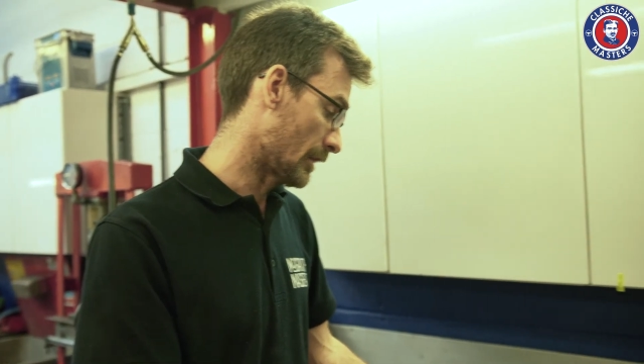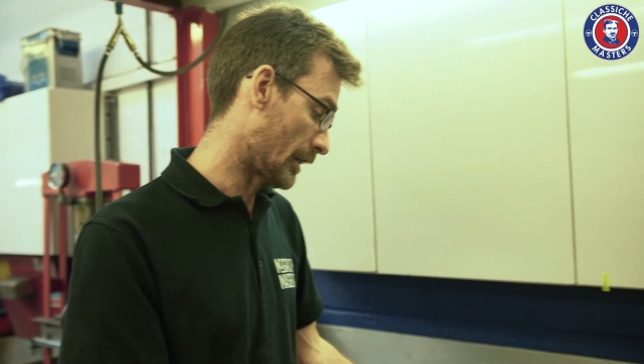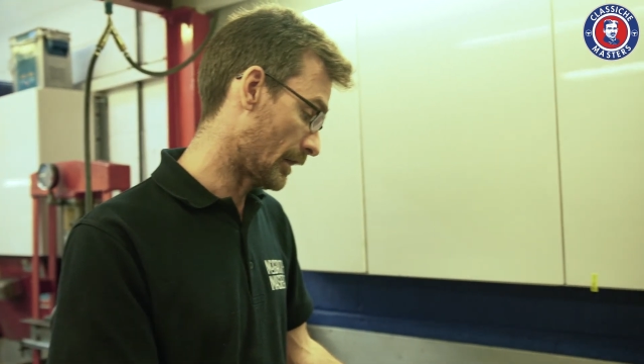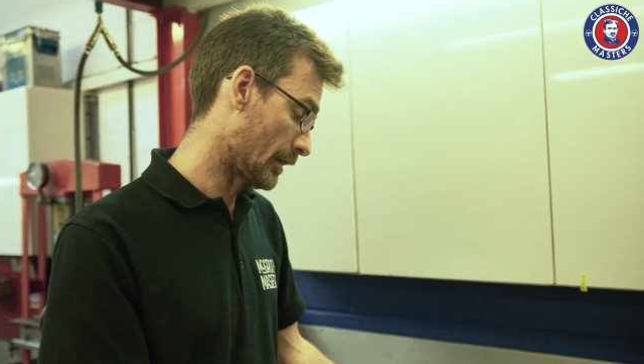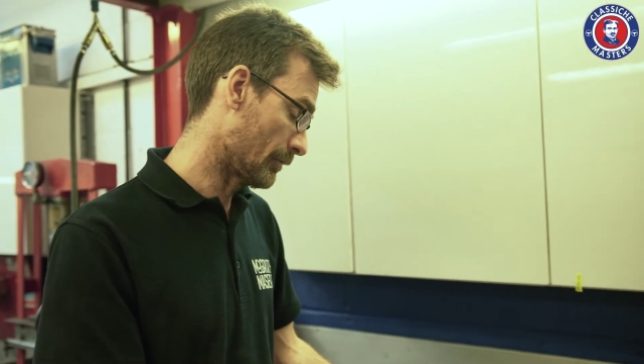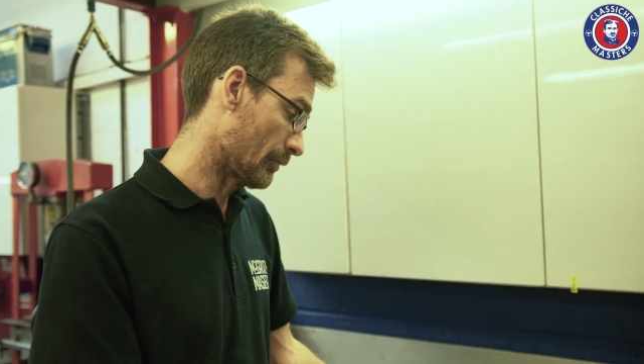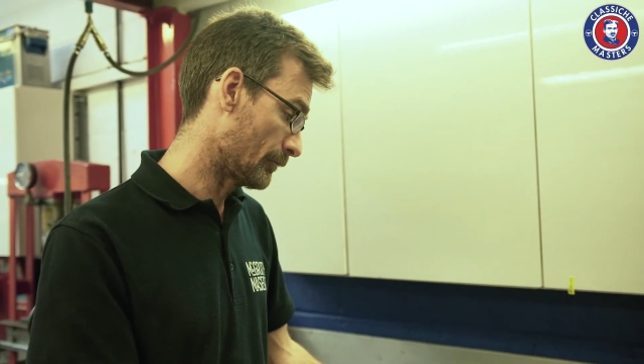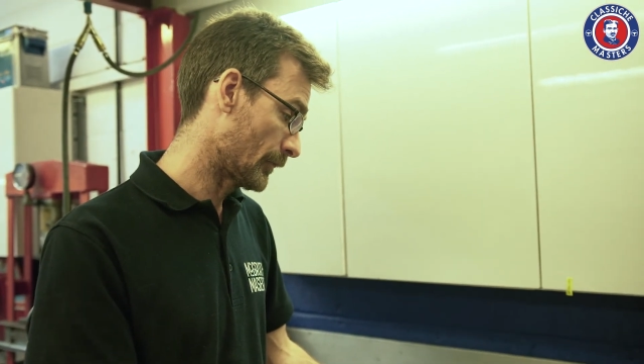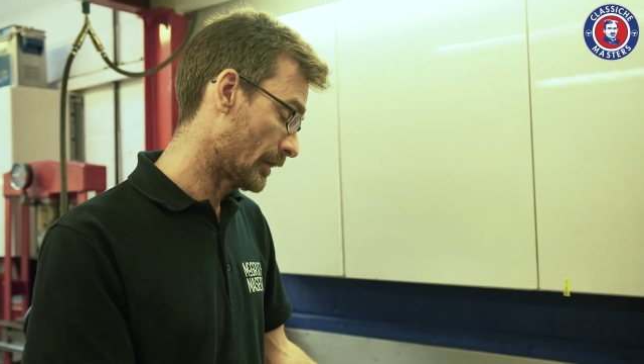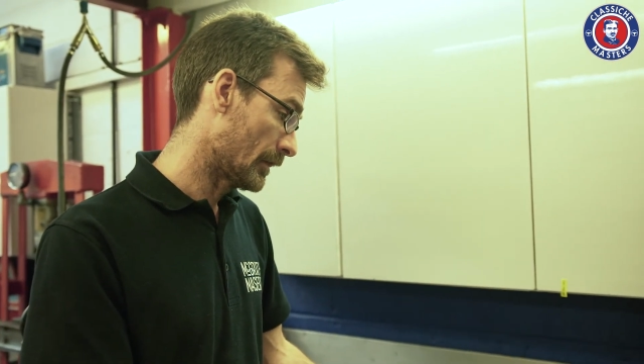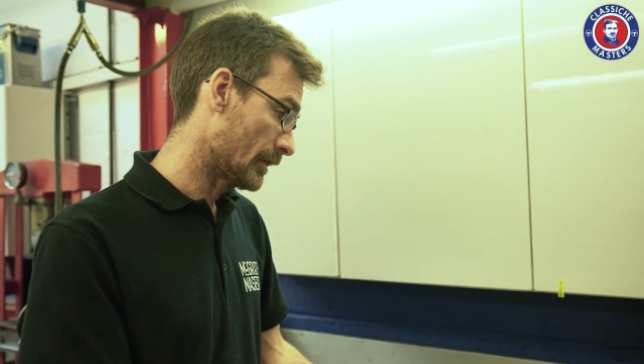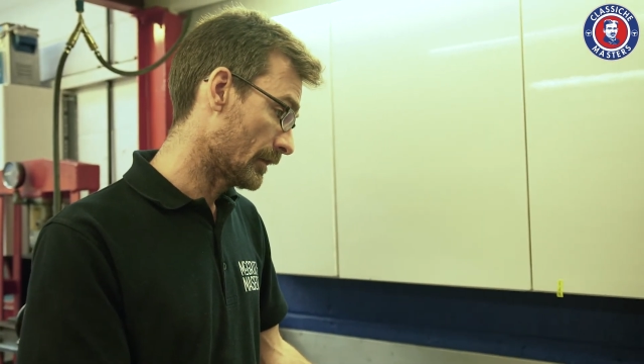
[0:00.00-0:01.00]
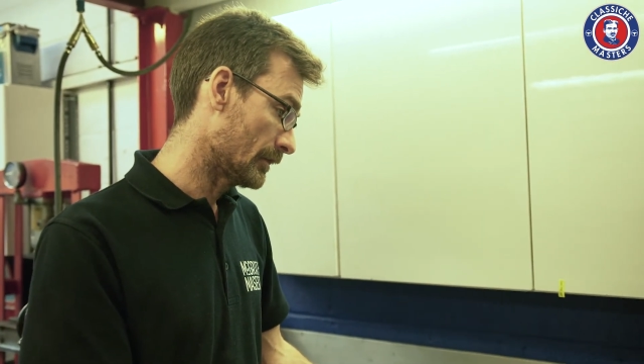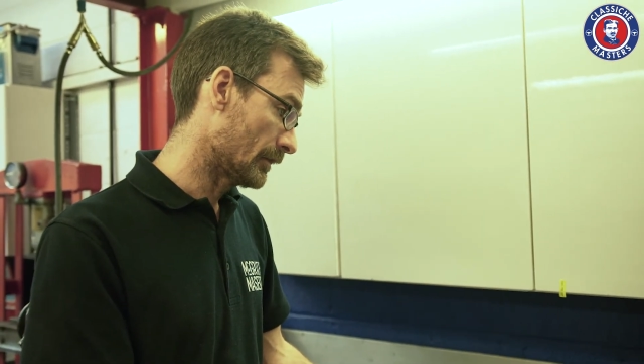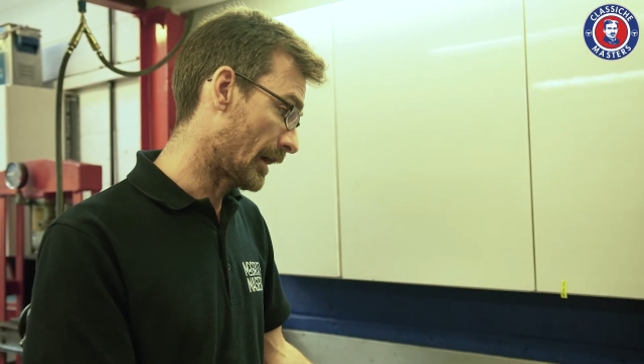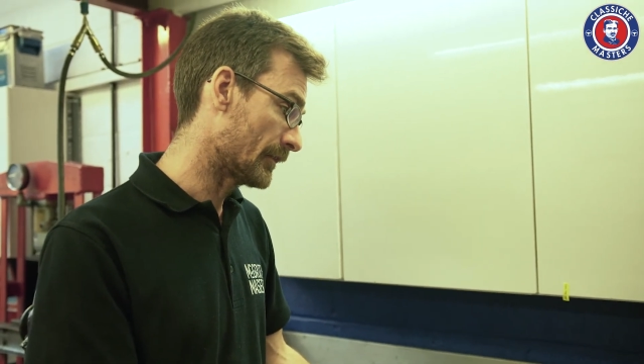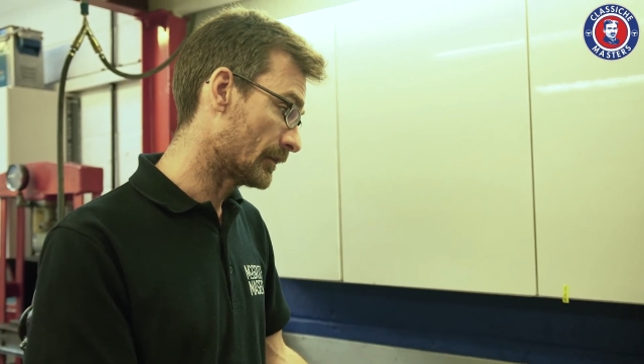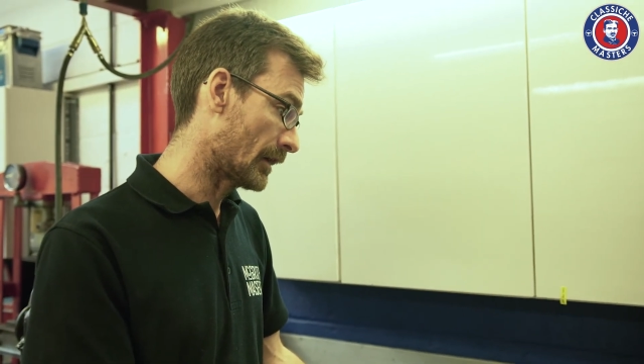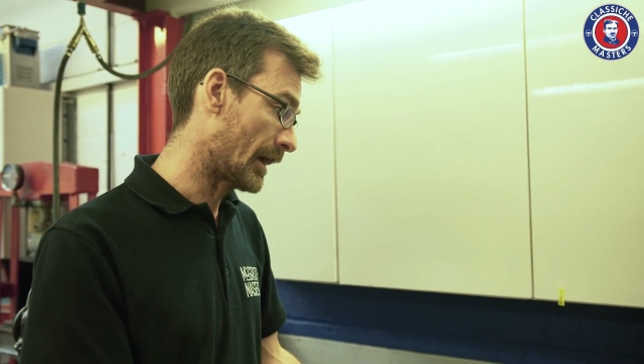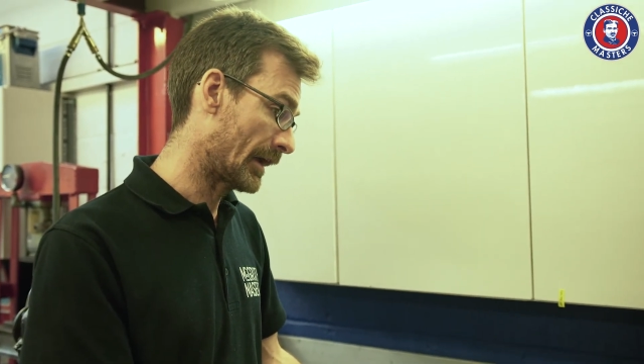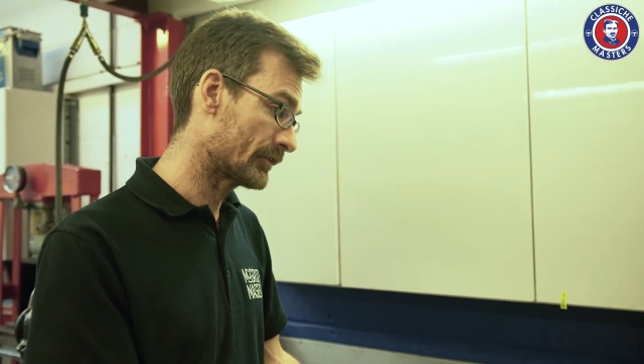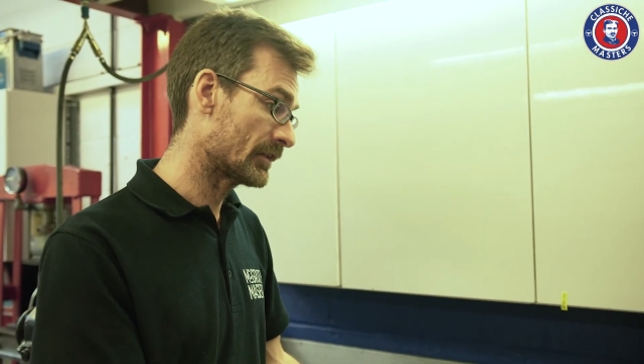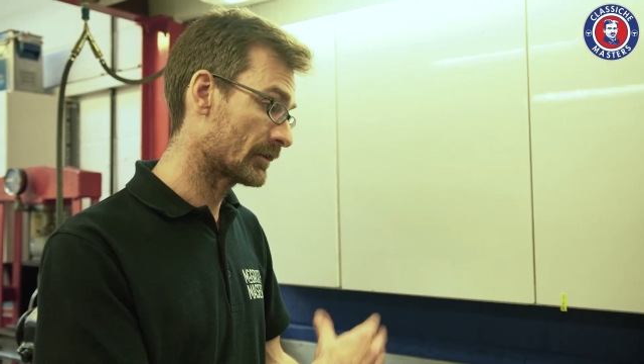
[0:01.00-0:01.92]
And as